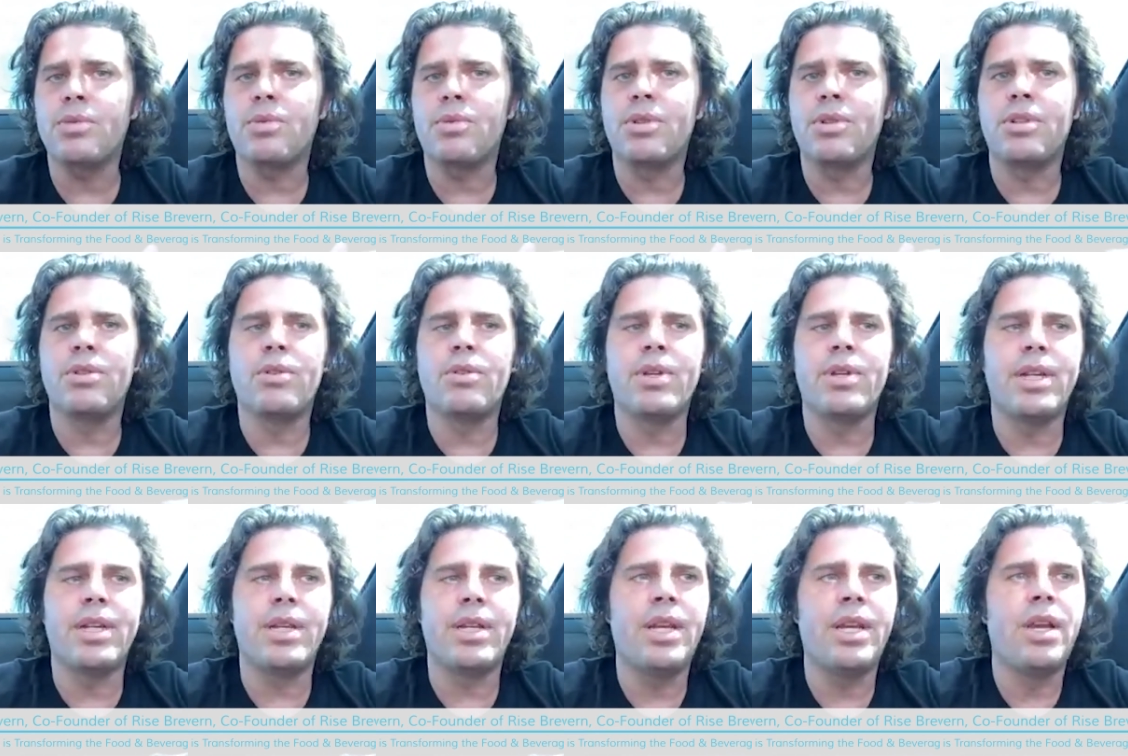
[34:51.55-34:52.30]
We're
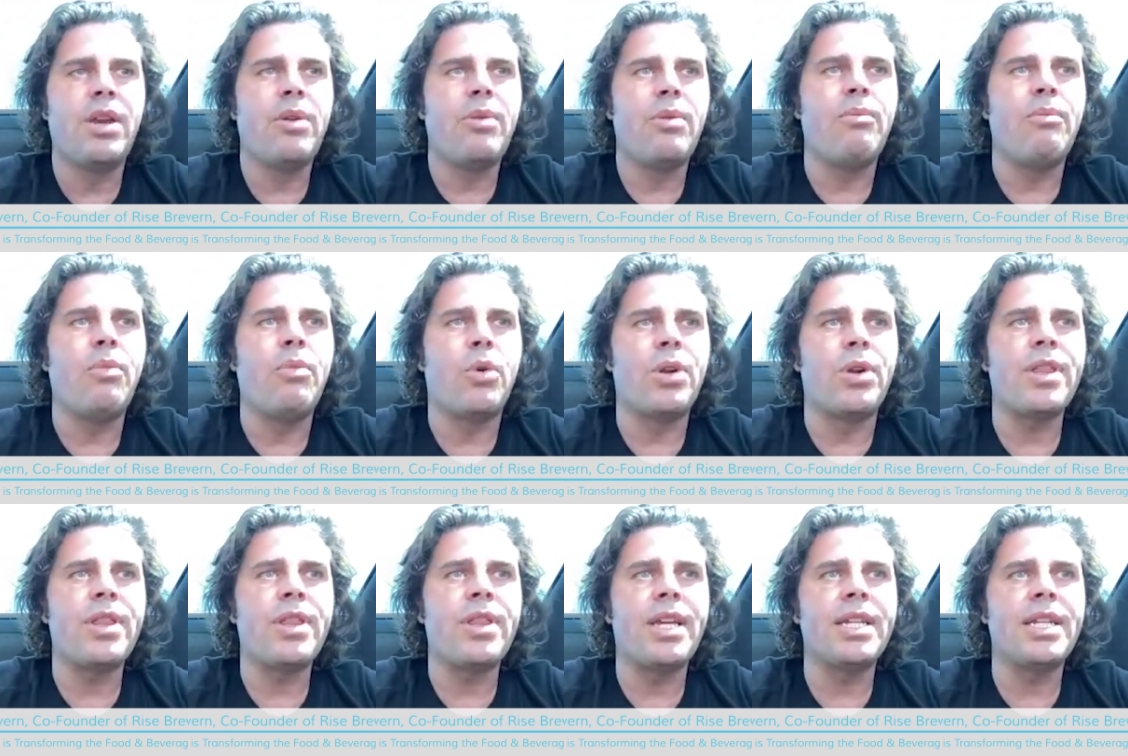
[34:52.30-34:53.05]
doing
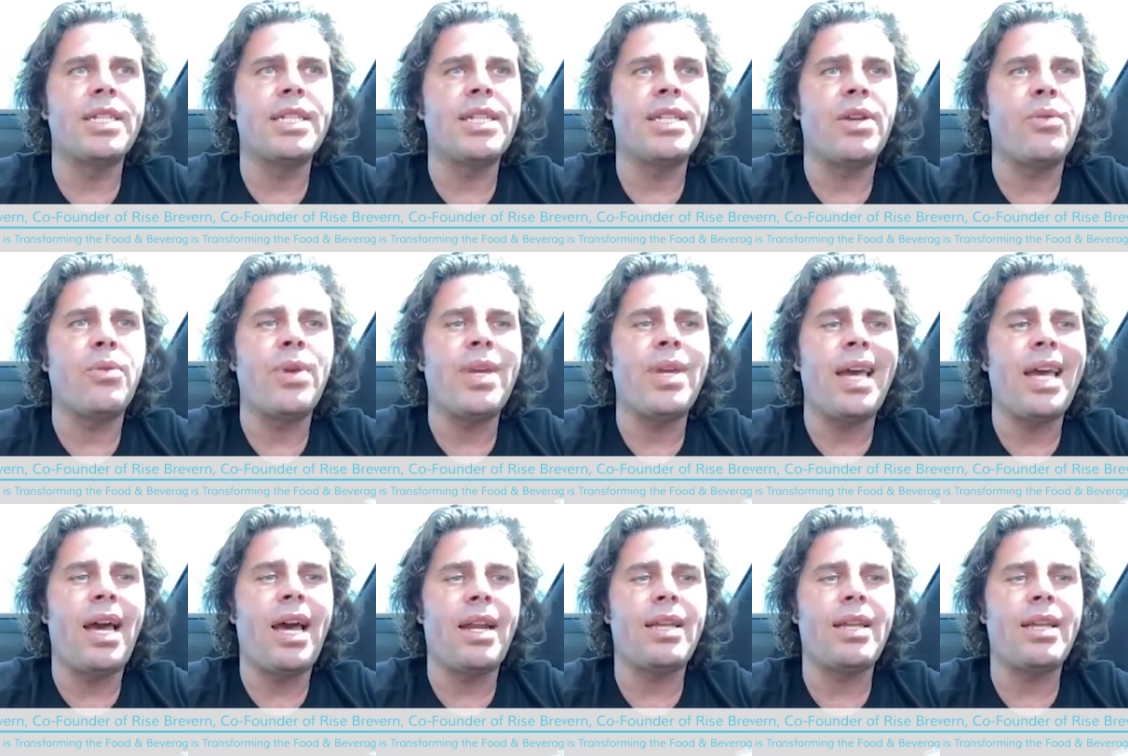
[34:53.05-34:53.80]
more things that we
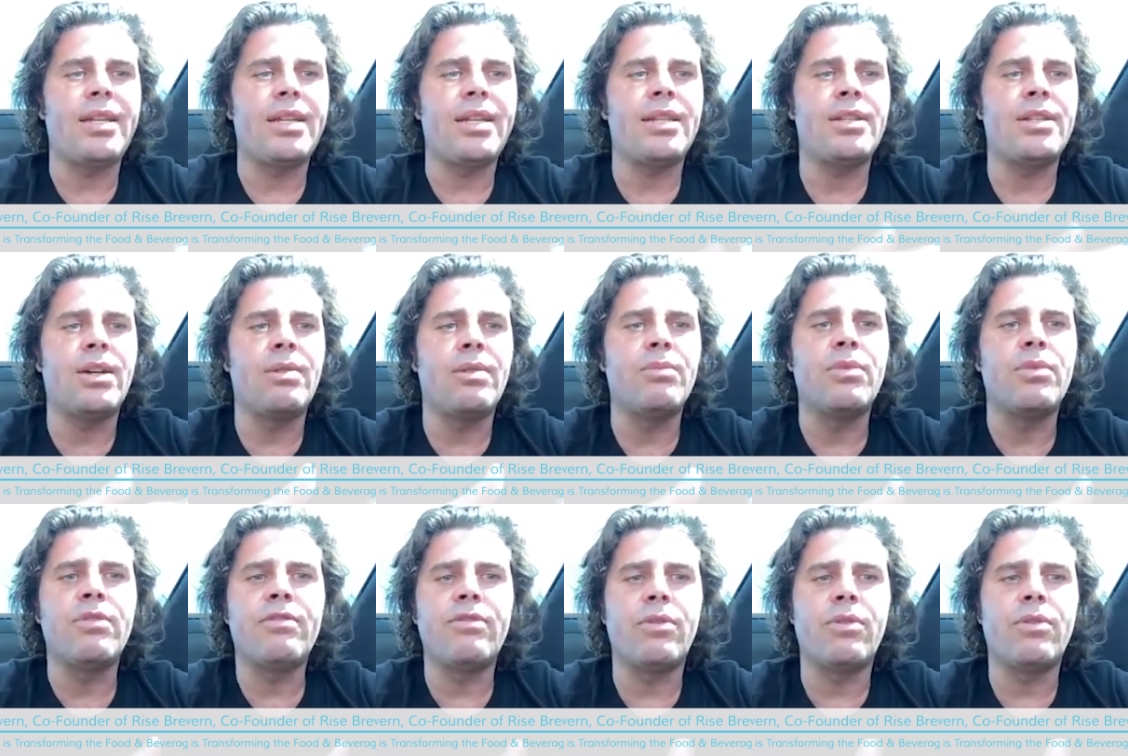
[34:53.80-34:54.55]
hadn't done
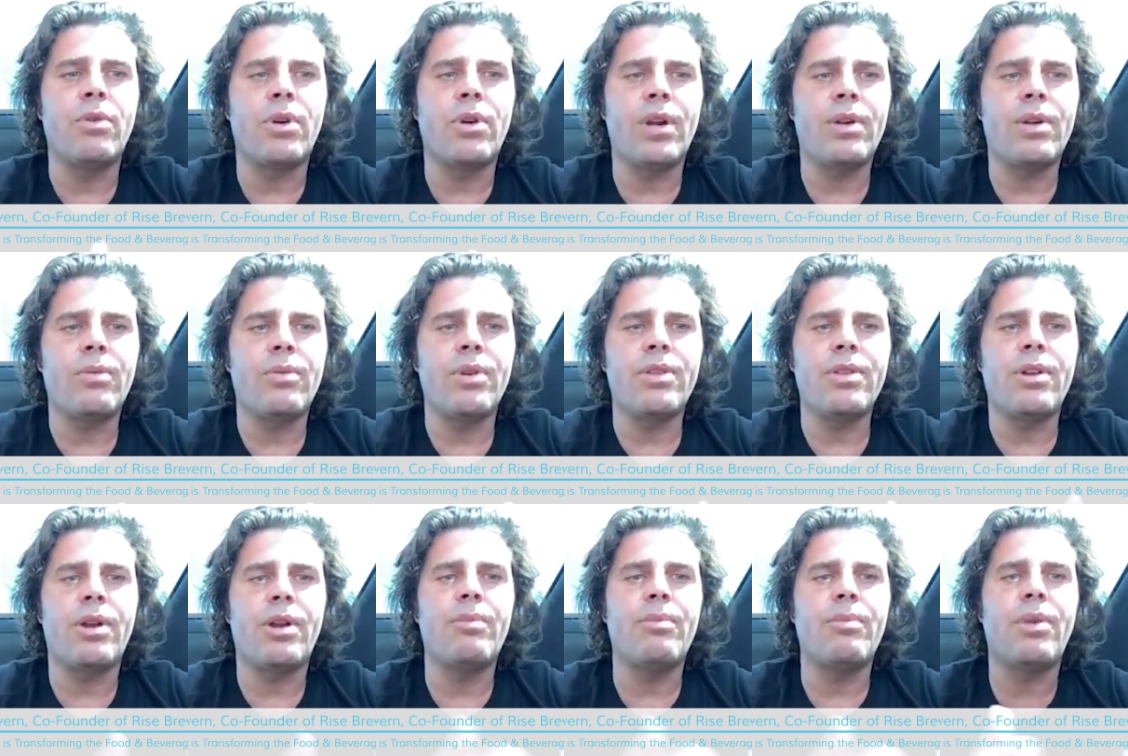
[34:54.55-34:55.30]
before with
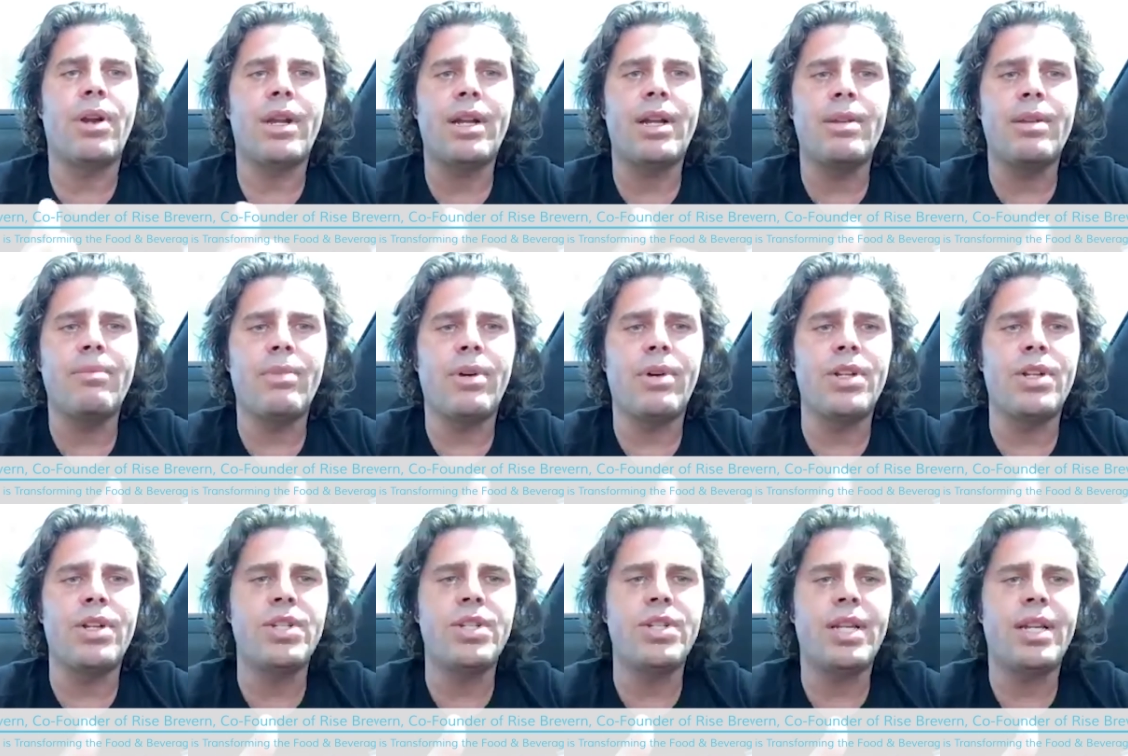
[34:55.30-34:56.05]
our marketing
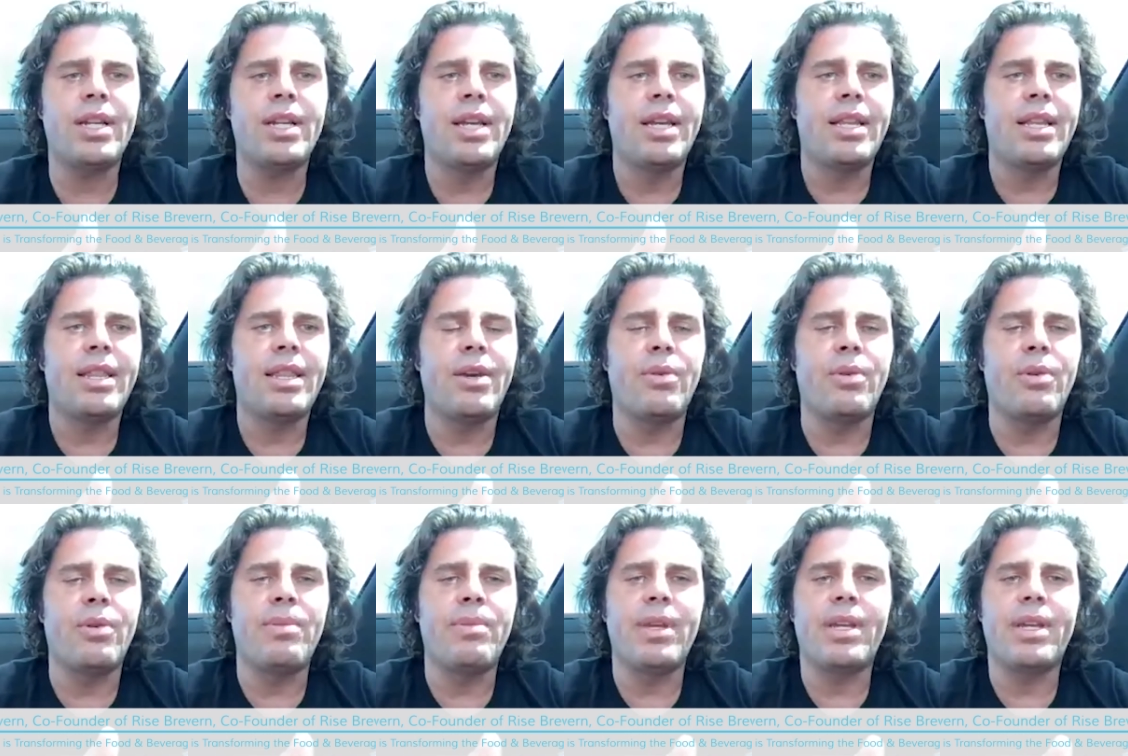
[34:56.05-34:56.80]
budget that
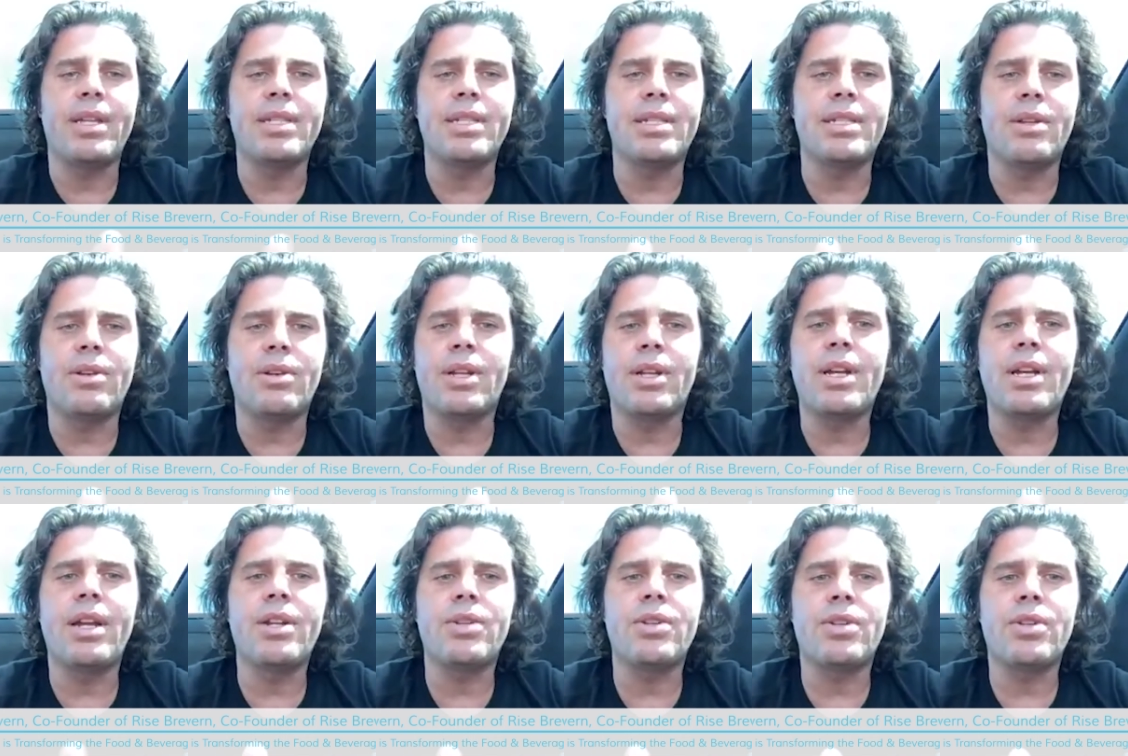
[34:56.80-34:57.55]
would be considered
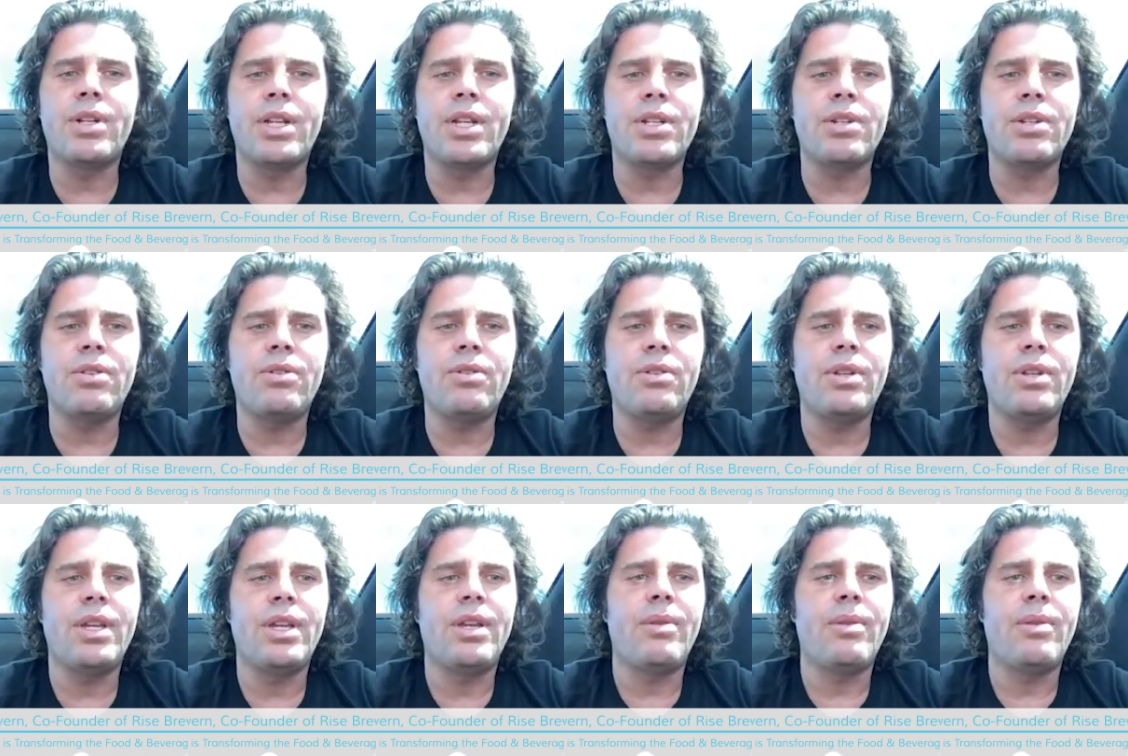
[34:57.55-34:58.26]
kind of traditional.